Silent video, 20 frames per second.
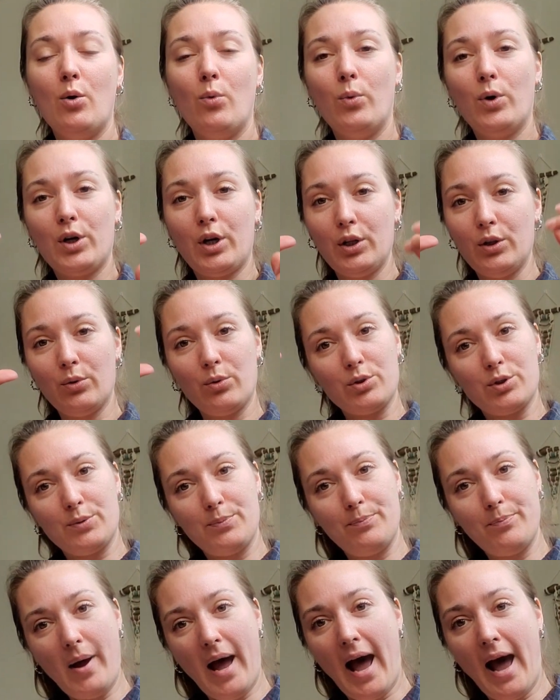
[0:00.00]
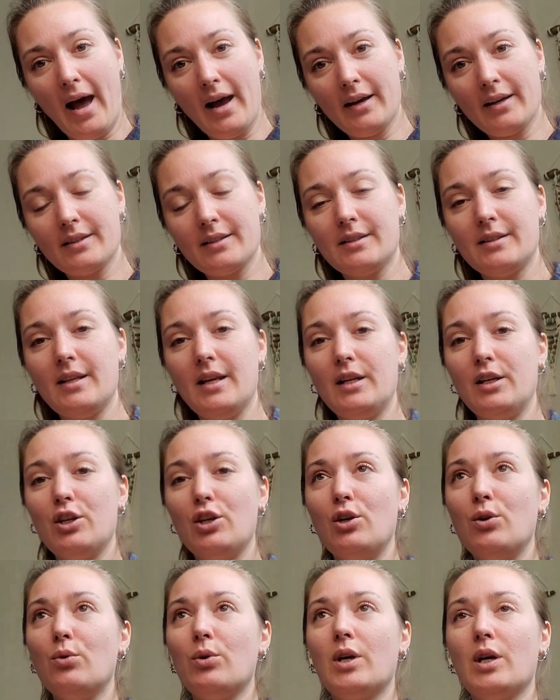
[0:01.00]
one of those bags that
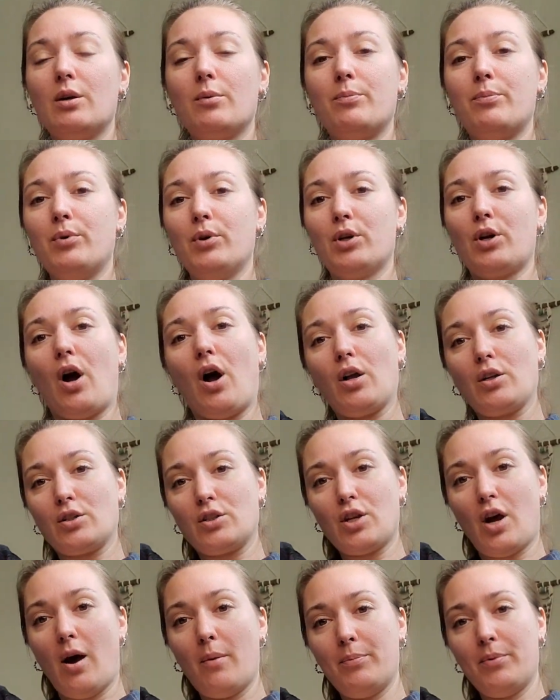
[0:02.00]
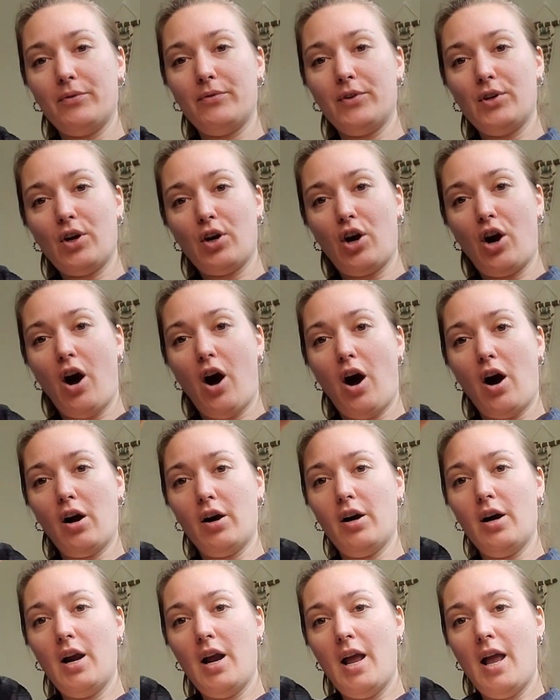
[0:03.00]
you can put on top of your
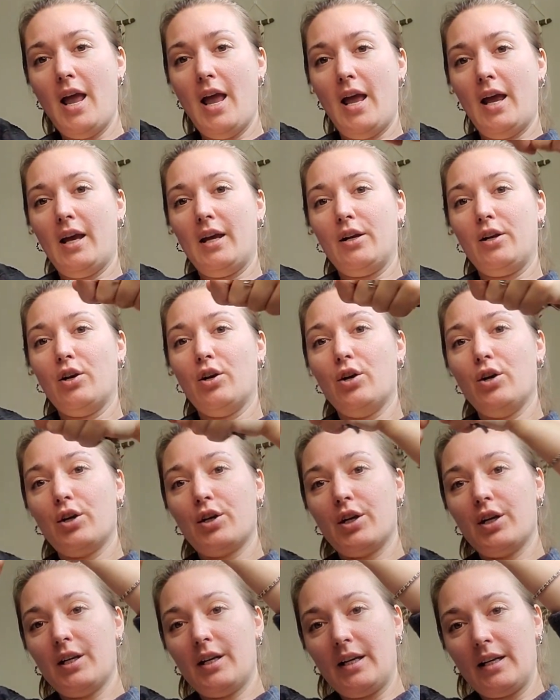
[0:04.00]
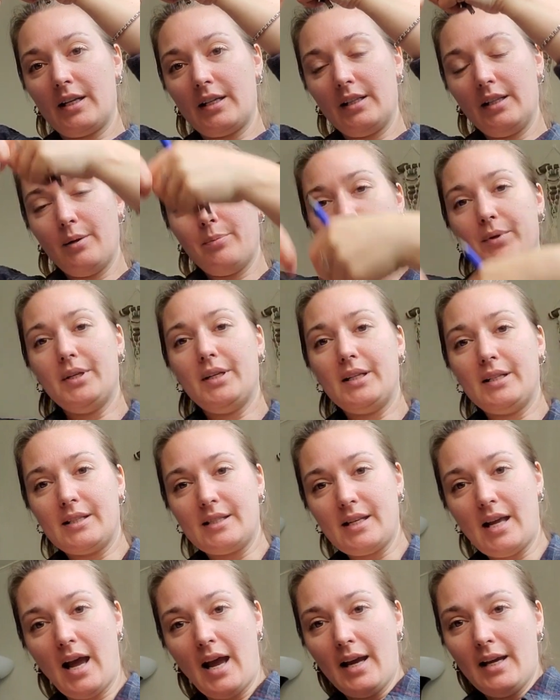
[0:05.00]
car and hook it and clip it
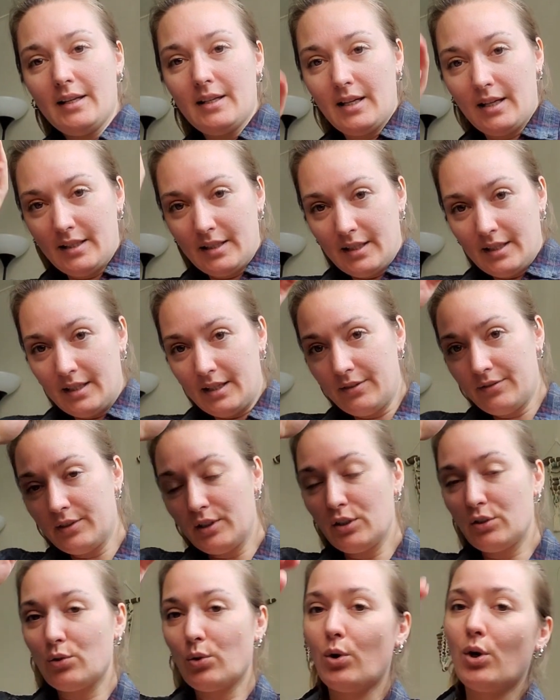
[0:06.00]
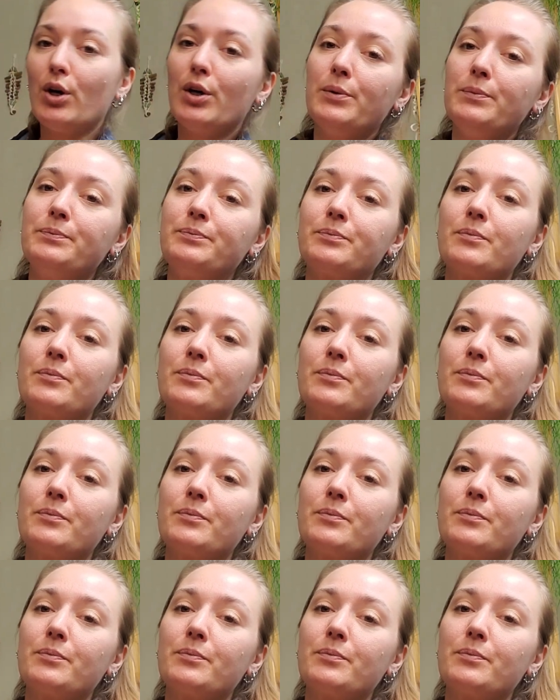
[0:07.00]
inside underneath the door.